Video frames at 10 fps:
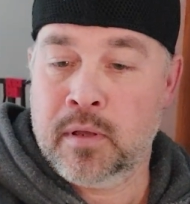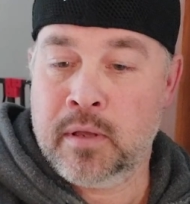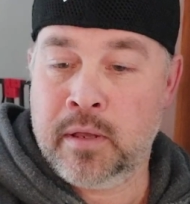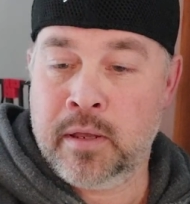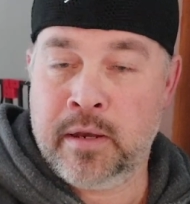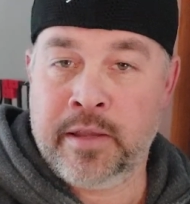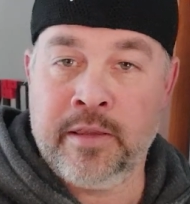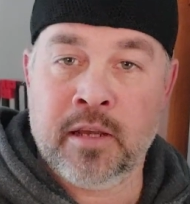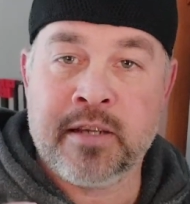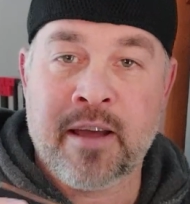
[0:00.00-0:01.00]
and
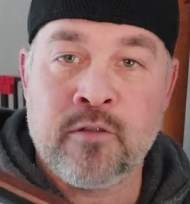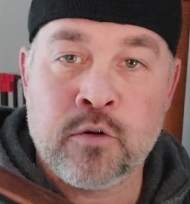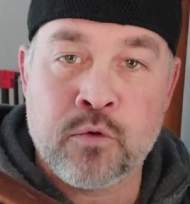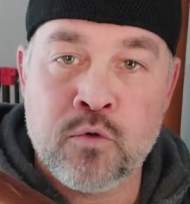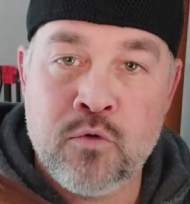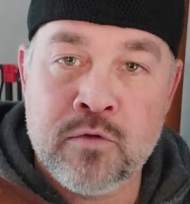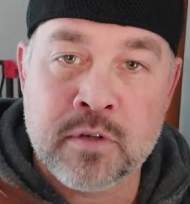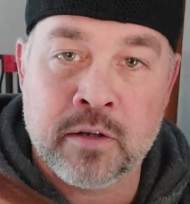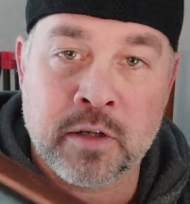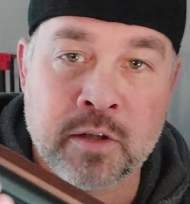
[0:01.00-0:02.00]
it does have grooves
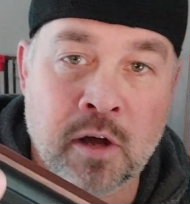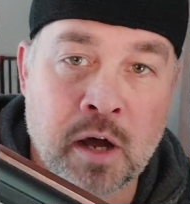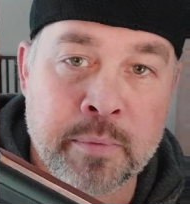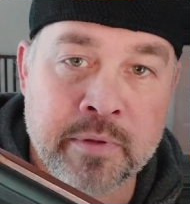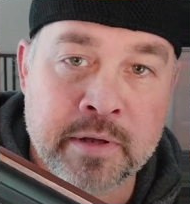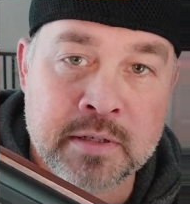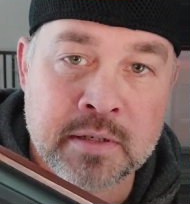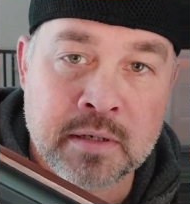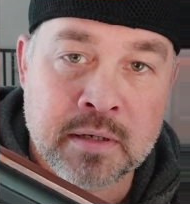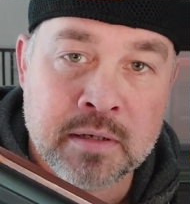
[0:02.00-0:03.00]
on the top of
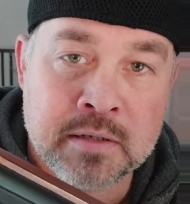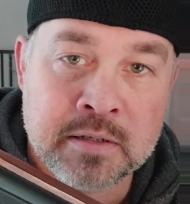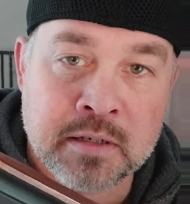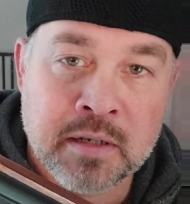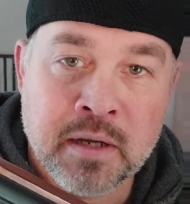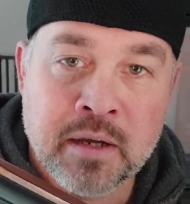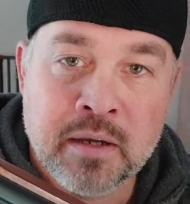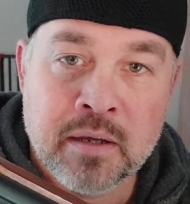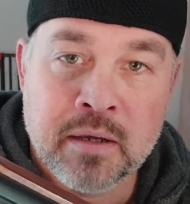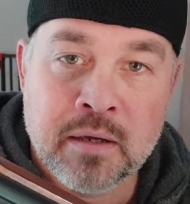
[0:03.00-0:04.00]
this. So,
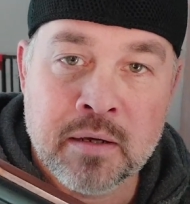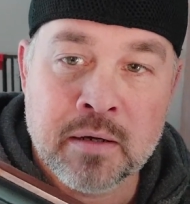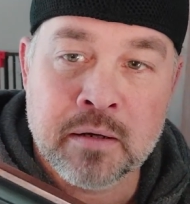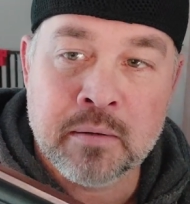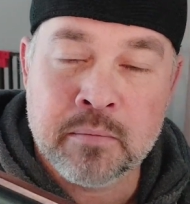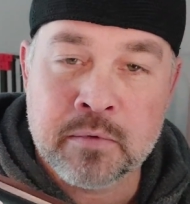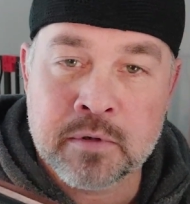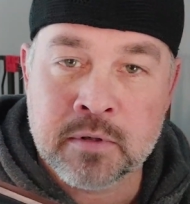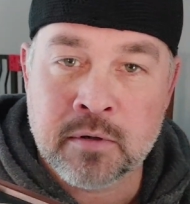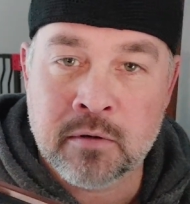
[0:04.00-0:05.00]
a
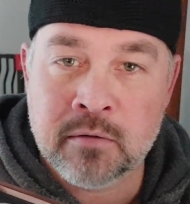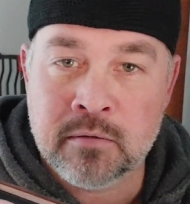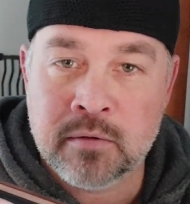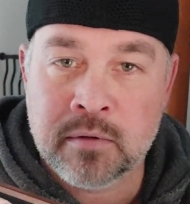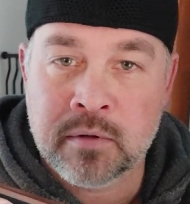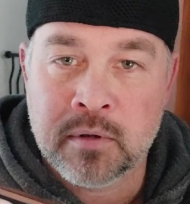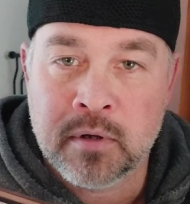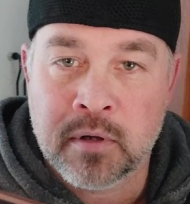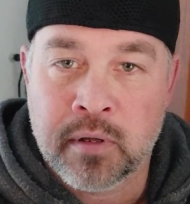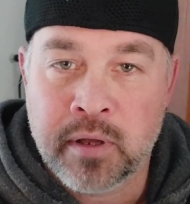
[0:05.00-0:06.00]
little
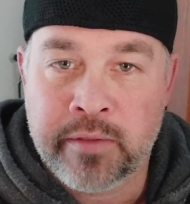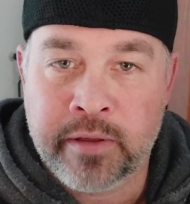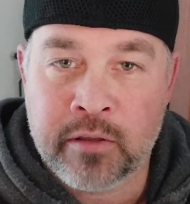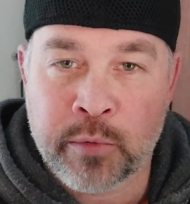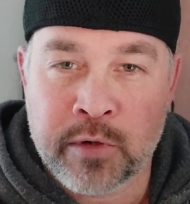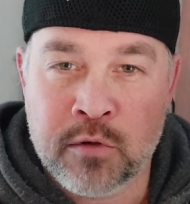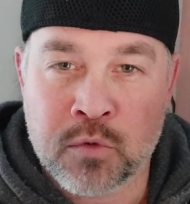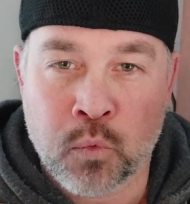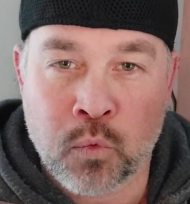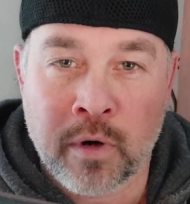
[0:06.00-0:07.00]
thing to
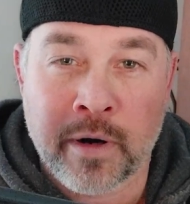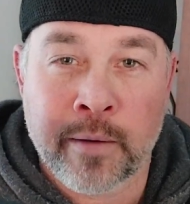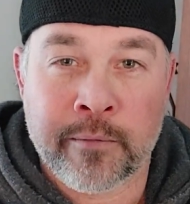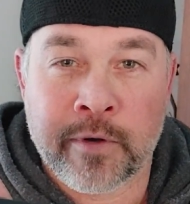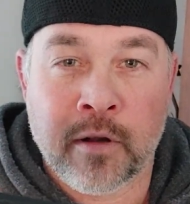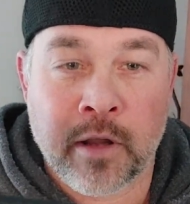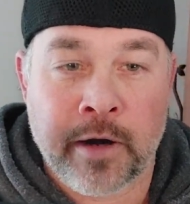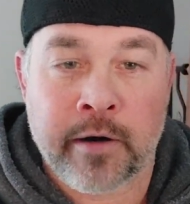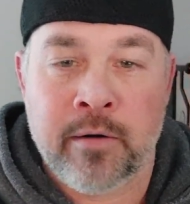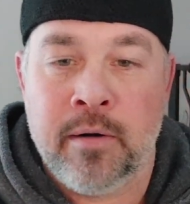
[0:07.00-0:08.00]
reduce
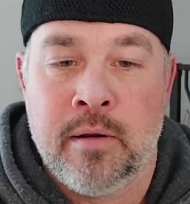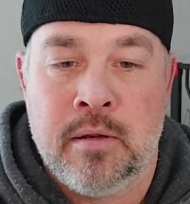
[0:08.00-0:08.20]
glare.